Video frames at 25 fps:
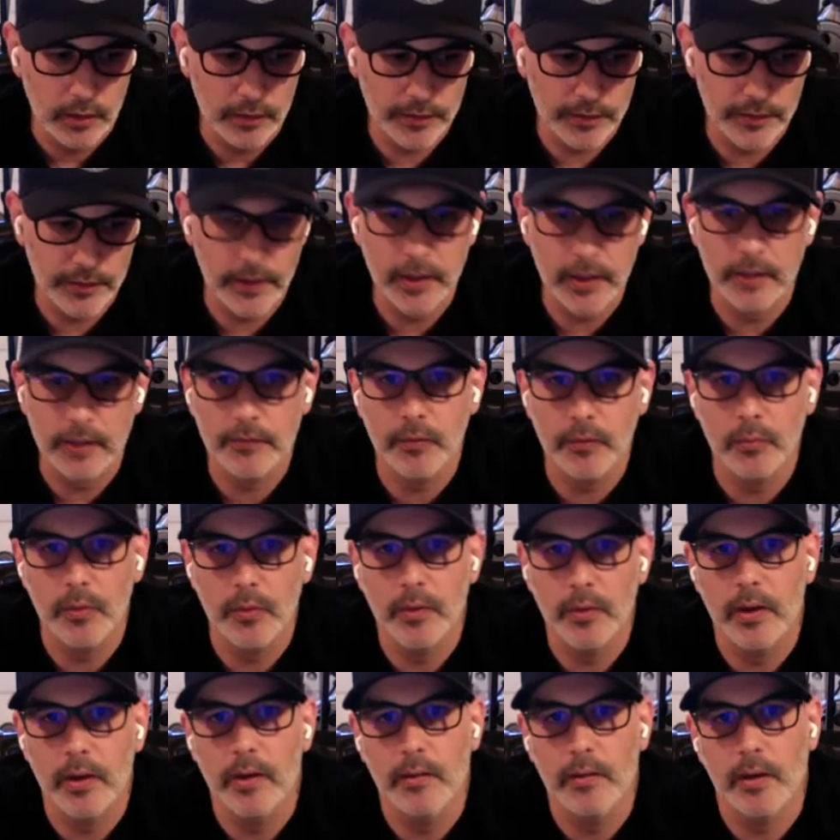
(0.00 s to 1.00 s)
think from
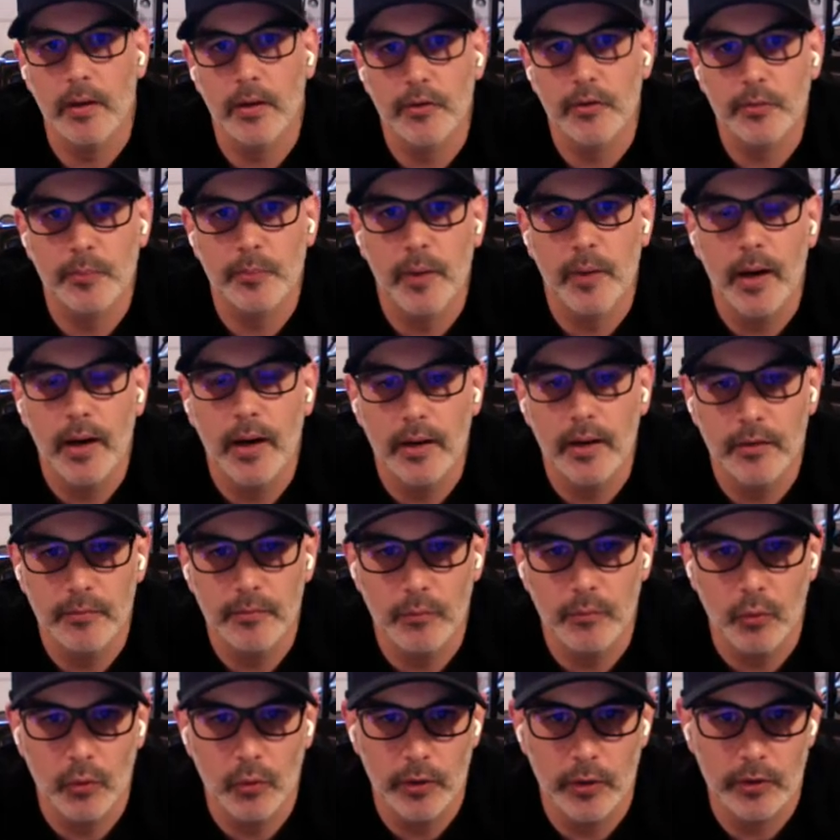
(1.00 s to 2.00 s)
a spot of
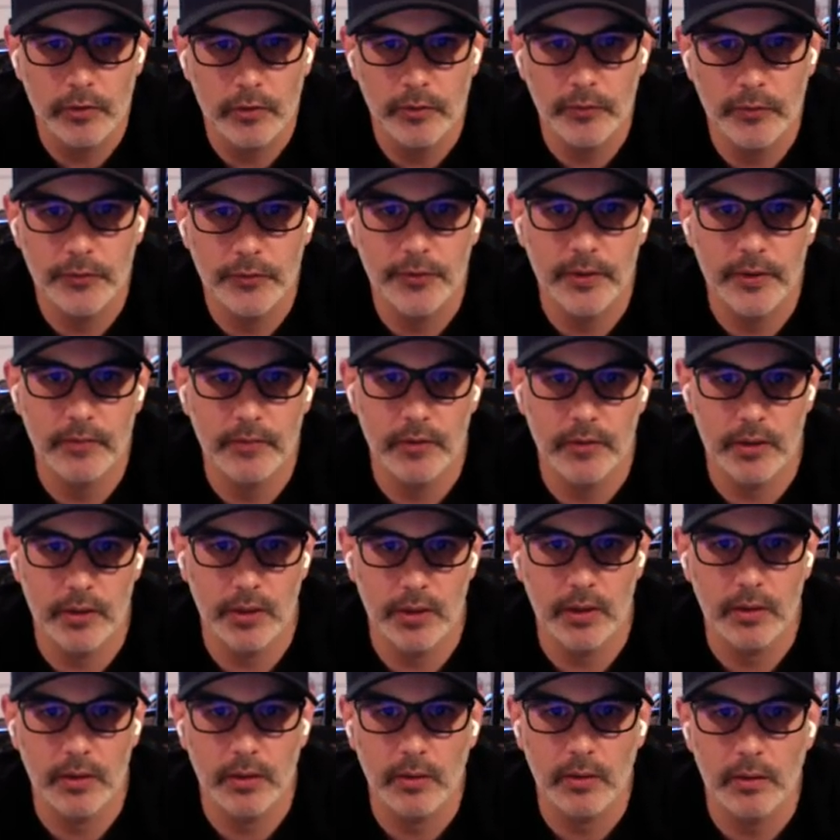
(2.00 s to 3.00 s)
more
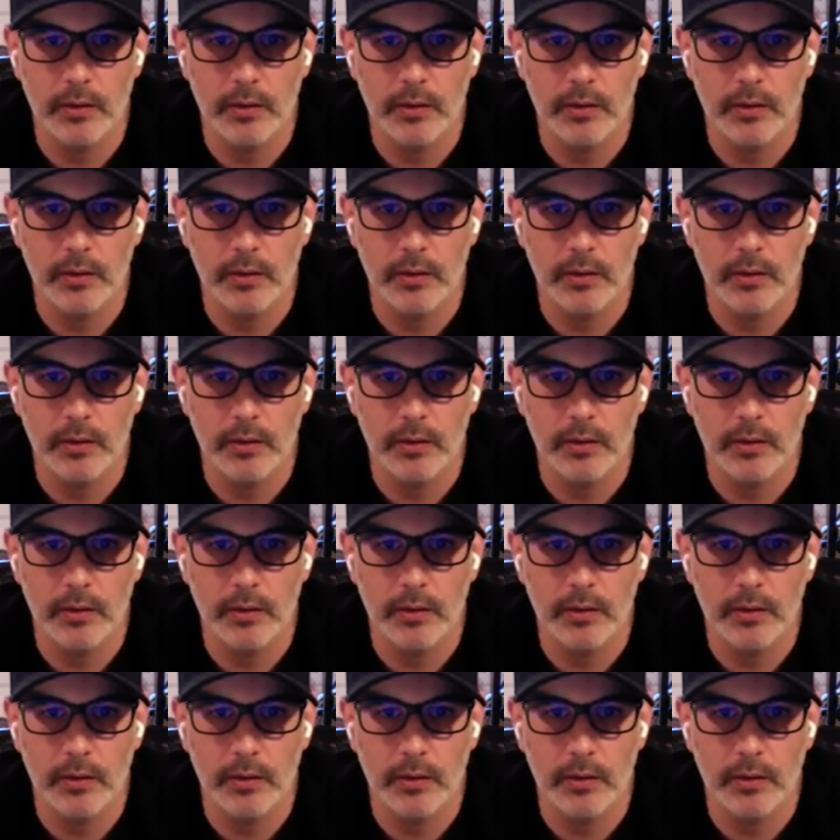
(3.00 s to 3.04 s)
inclusivity,